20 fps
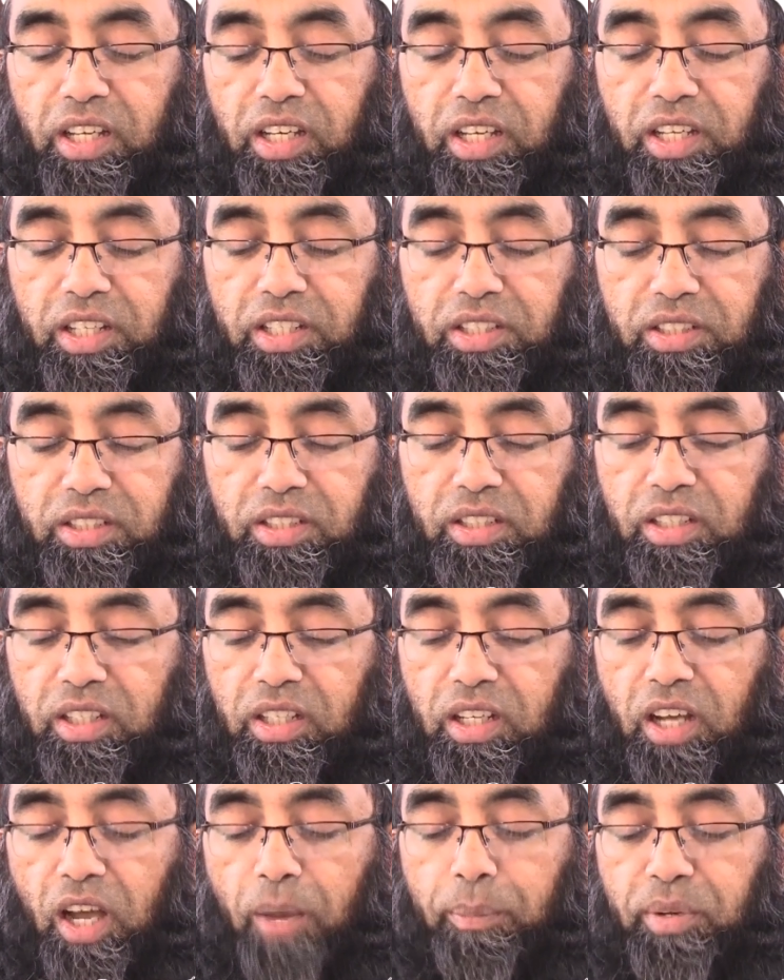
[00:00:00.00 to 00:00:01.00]
is
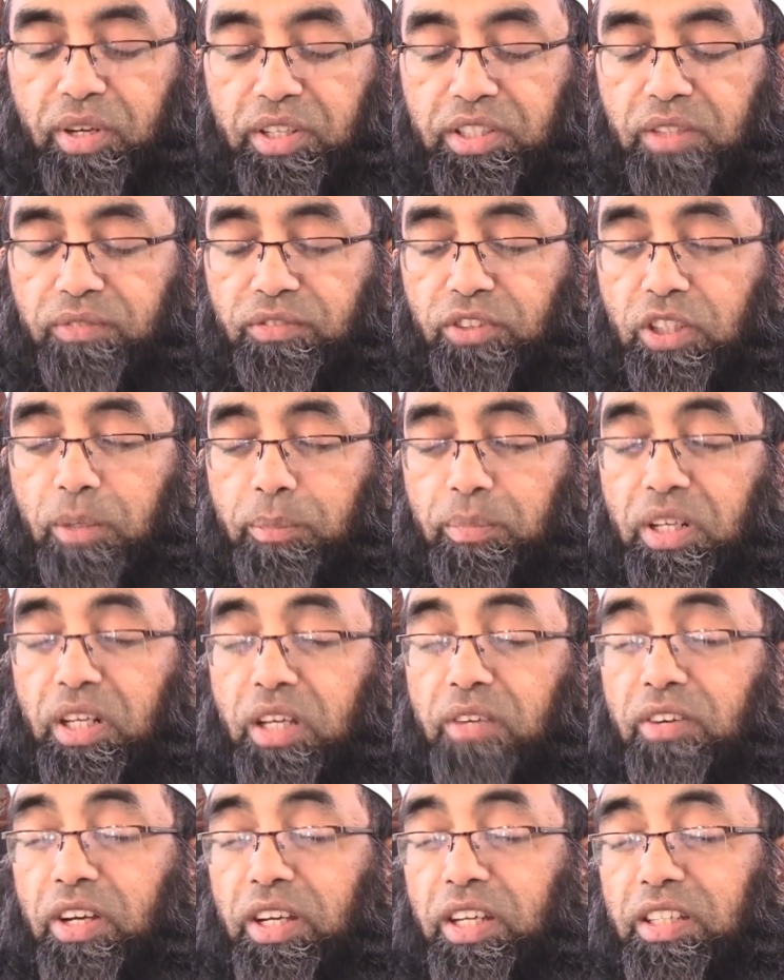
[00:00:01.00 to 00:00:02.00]
a prison for the
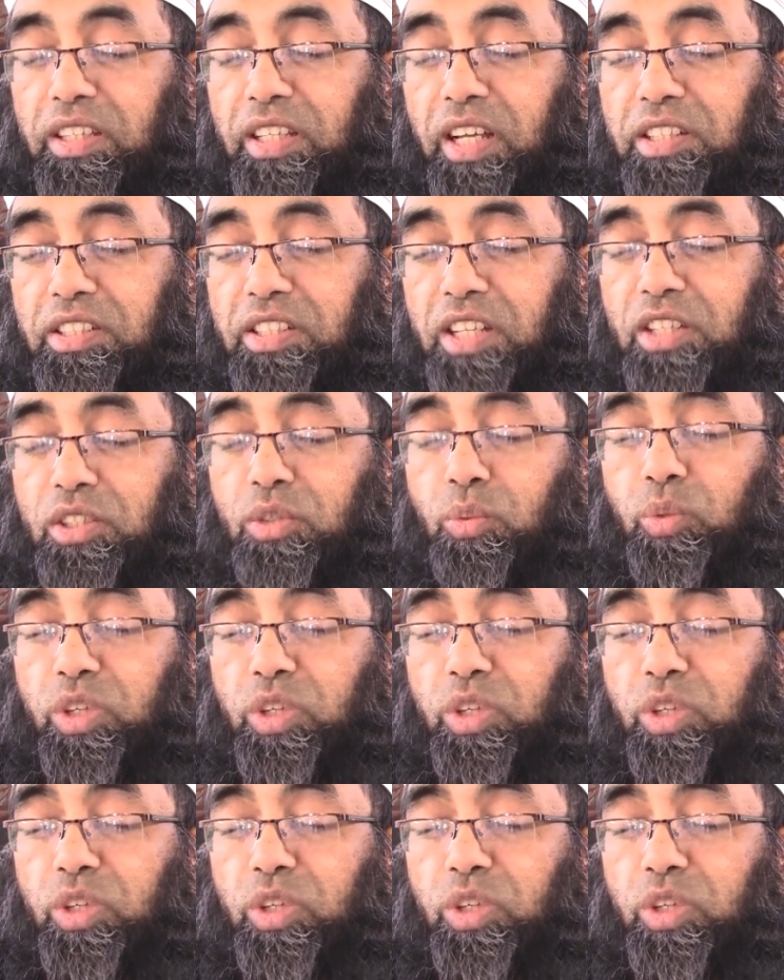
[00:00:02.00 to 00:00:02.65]
believer in that sense.